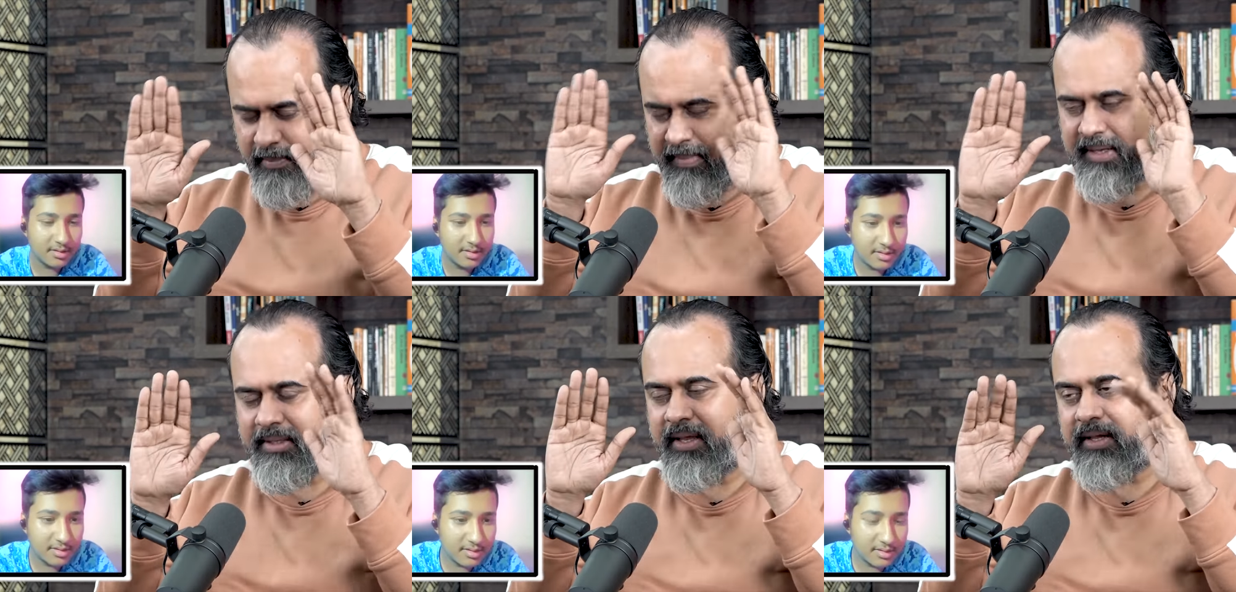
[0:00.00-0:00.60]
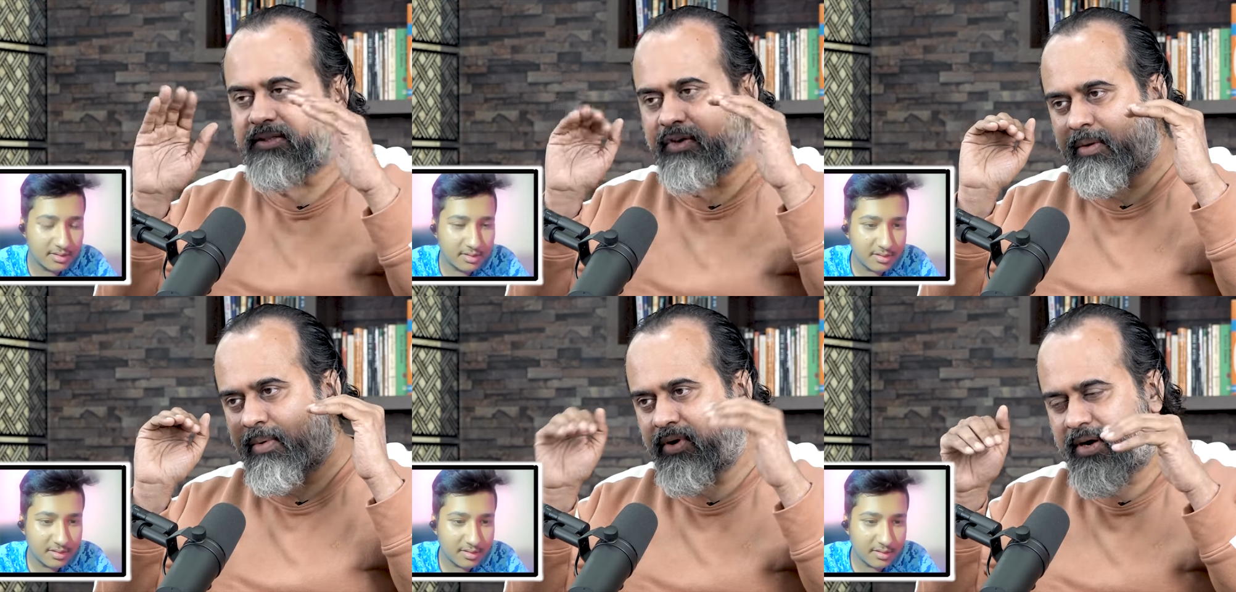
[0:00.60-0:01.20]
Speaker 1: the big thing is not
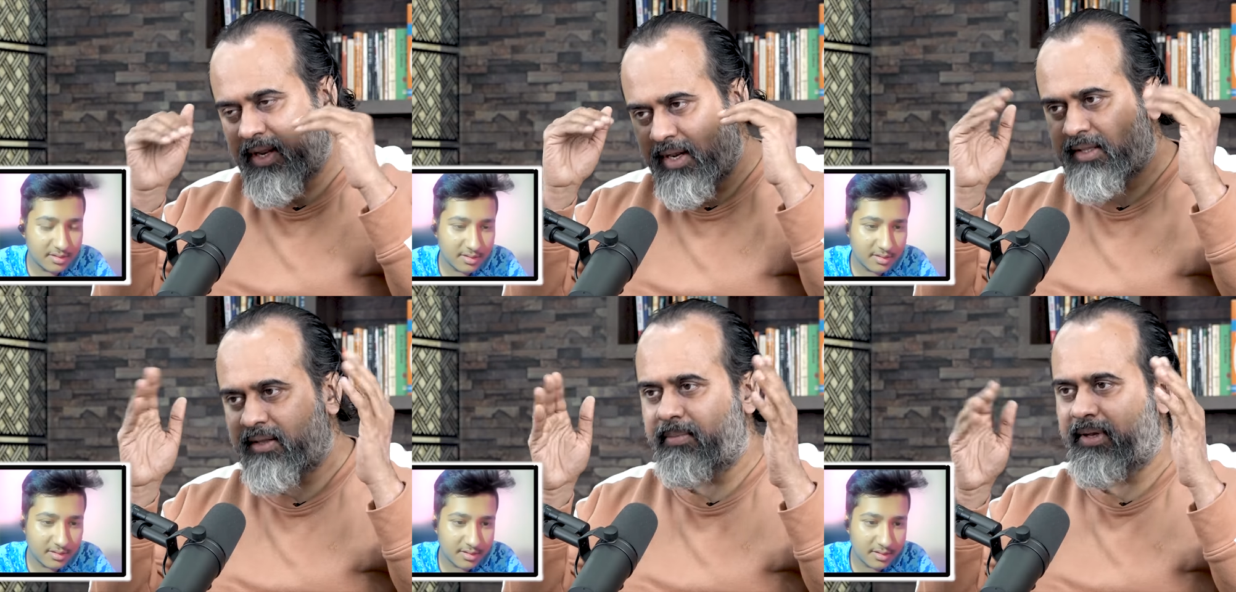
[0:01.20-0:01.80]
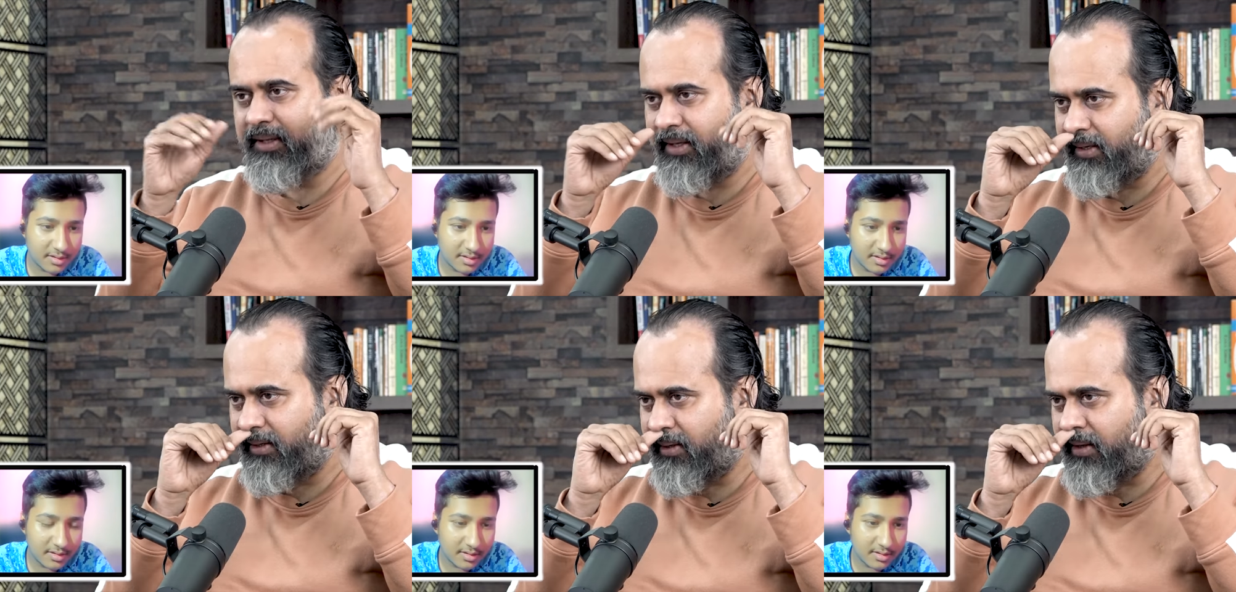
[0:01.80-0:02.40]
about attaining the big
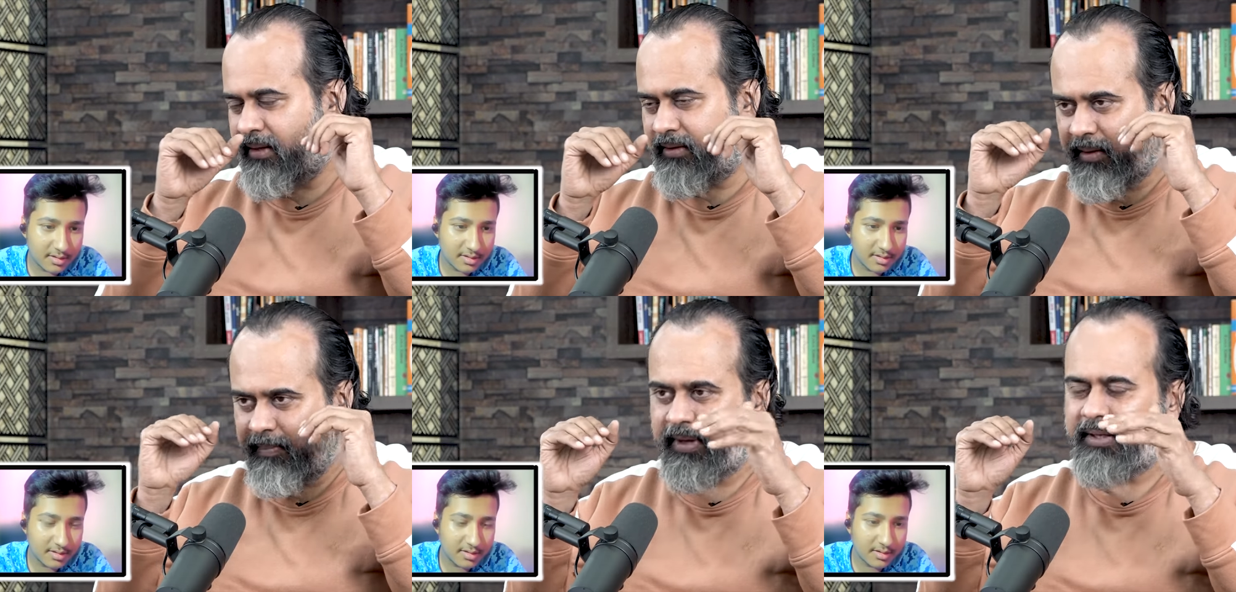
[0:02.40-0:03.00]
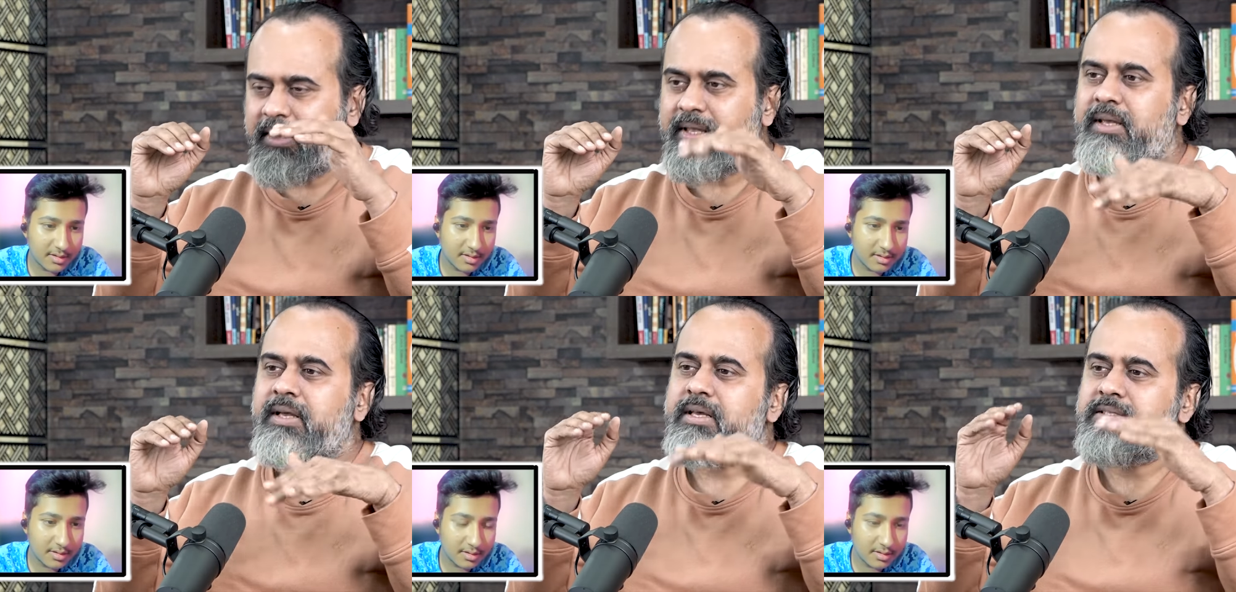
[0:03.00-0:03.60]
thing the big
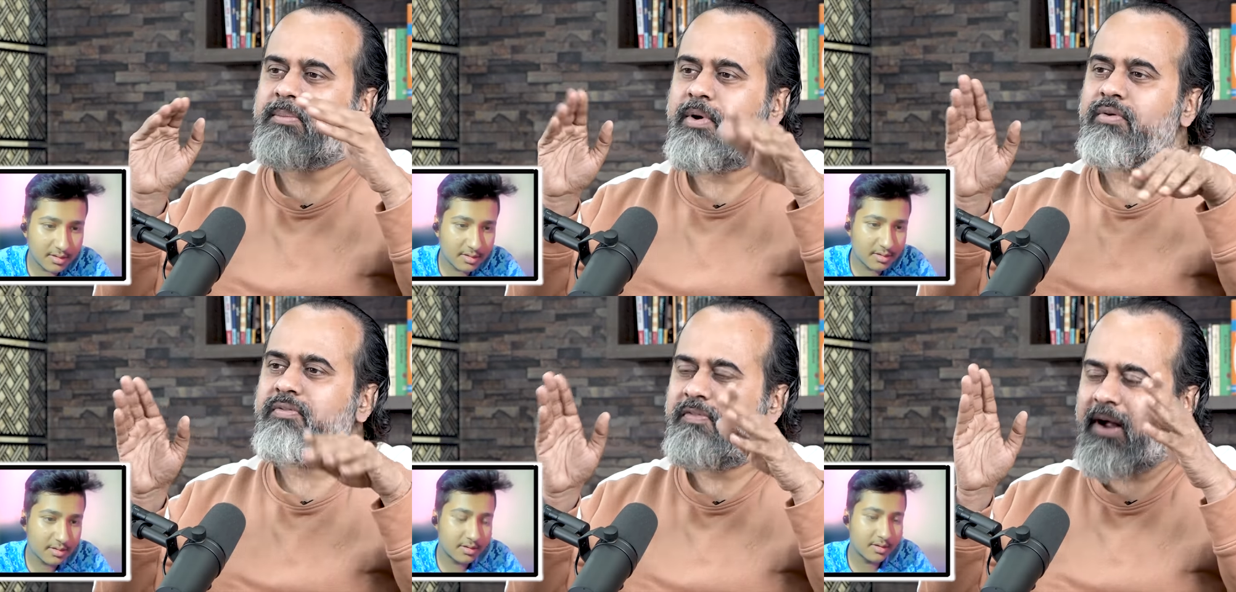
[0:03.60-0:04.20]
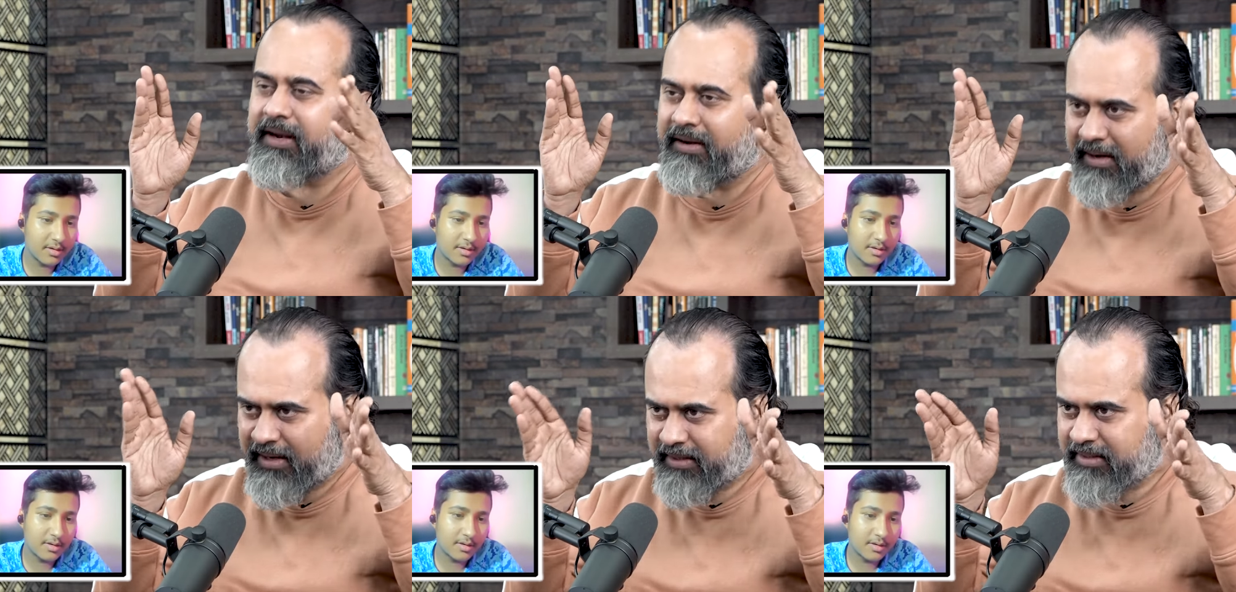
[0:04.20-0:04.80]
thing is about
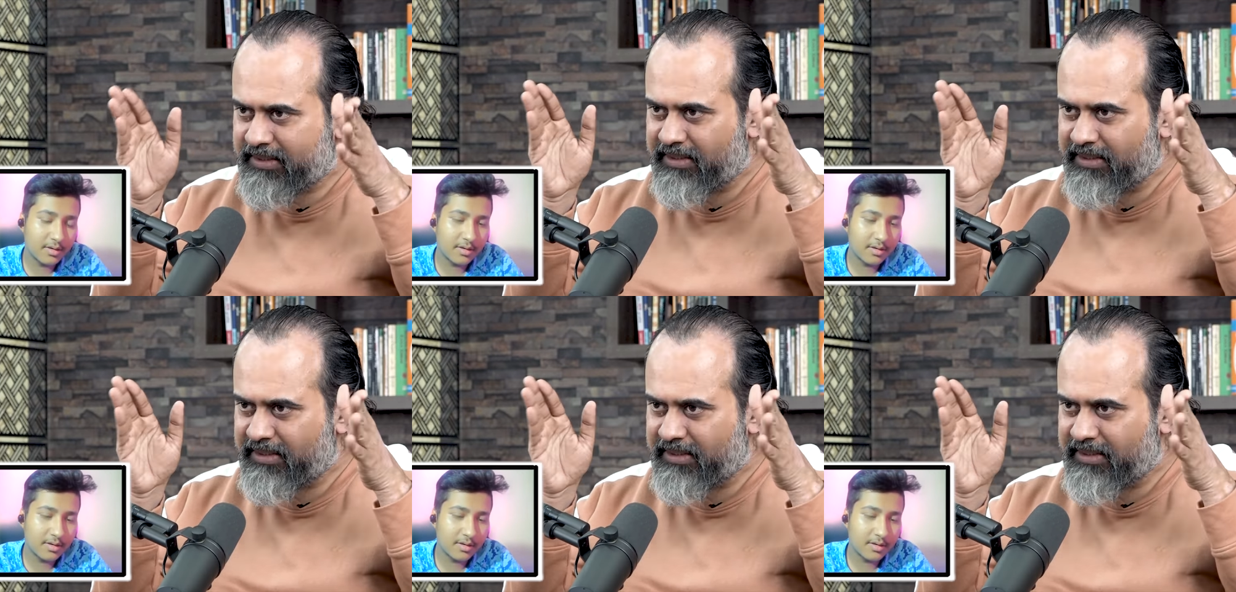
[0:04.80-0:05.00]
fighting the